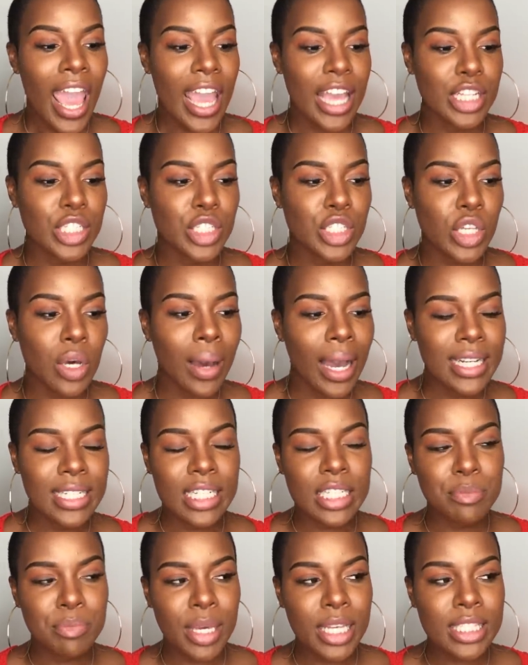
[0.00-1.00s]
And so I
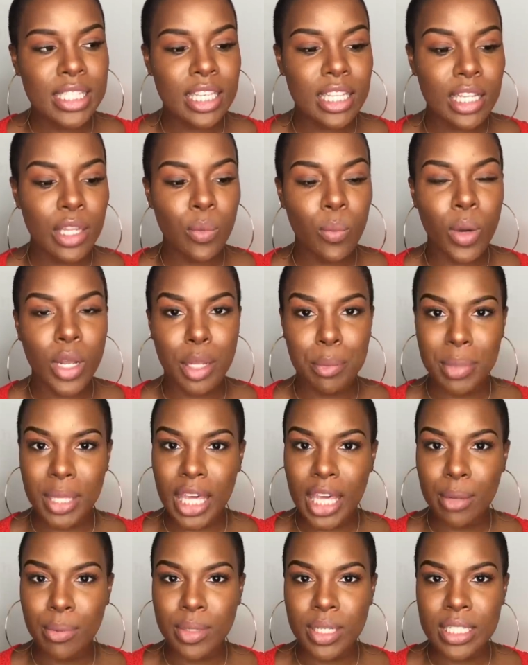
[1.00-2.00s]
just basically want to
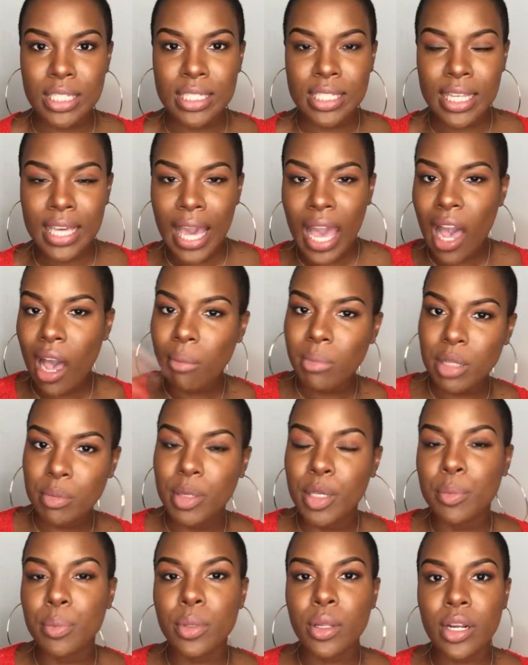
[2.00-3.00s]
be able to see how many
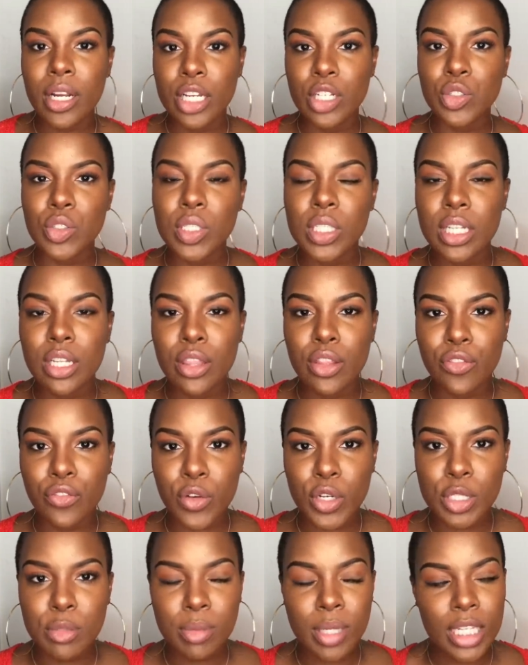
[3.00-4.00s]
people are interested in the
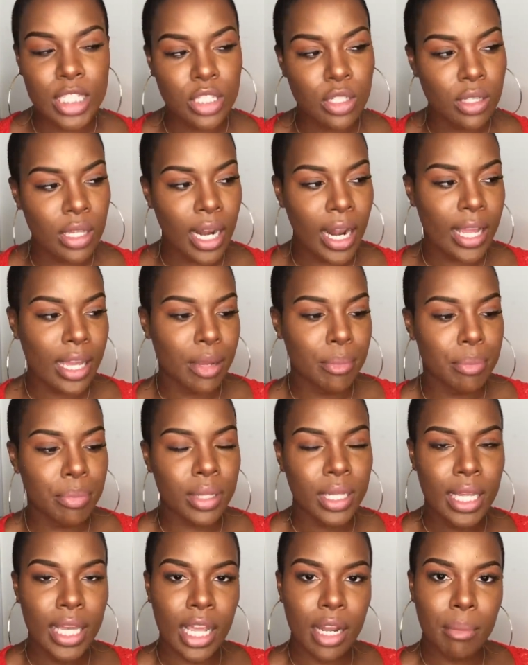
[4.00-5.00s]
first place so that I can
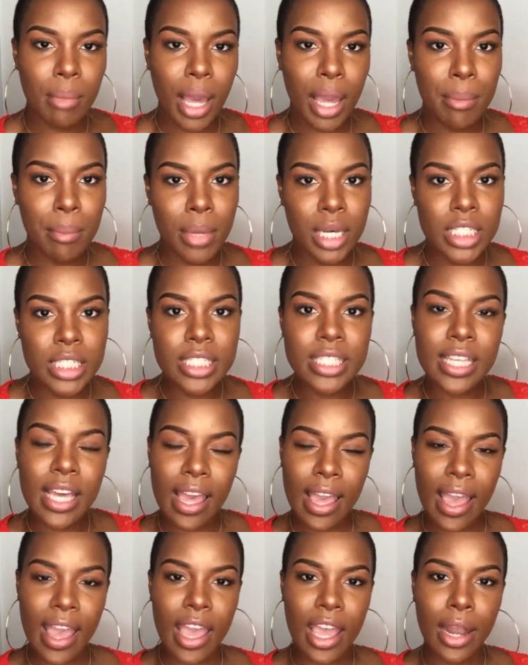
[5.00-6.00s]
plan my months
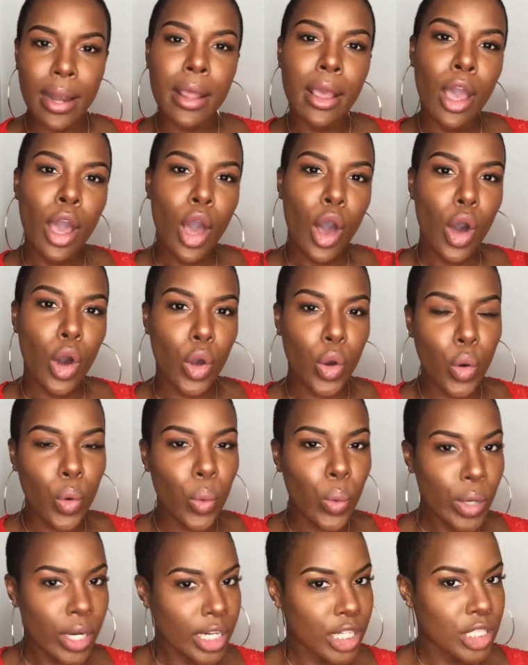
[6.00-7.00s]
ahead
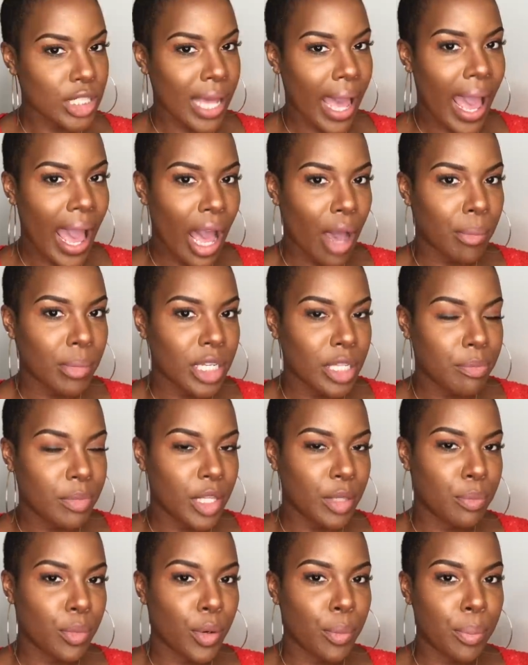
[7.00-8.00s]
according to how many
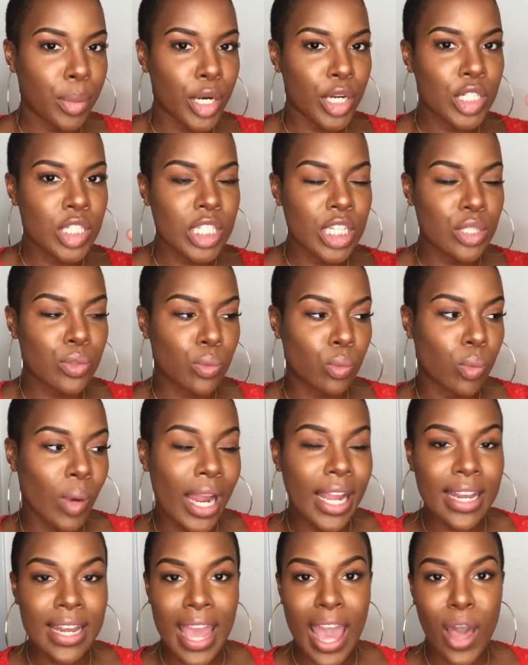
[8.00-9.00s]
people purchase
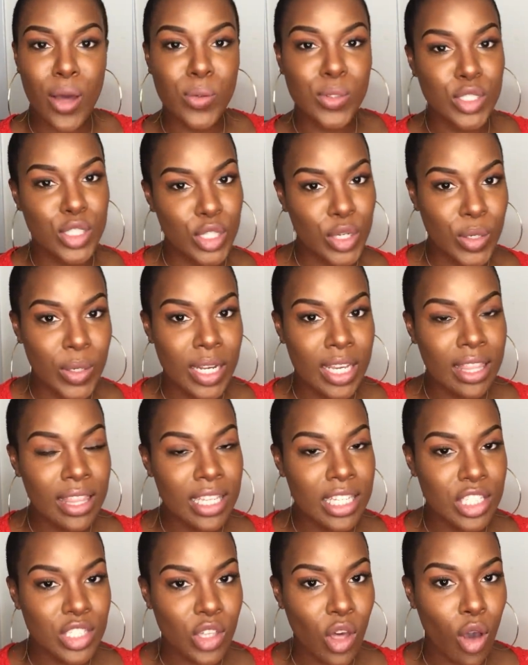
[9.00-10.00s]
right now during
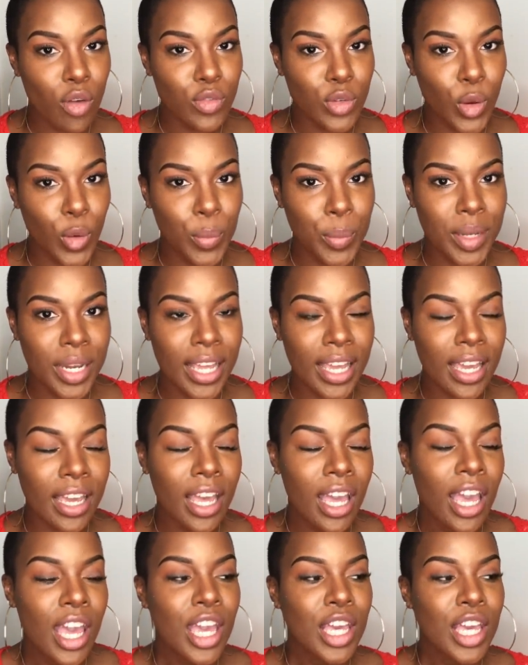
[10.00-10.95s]
this soft opening.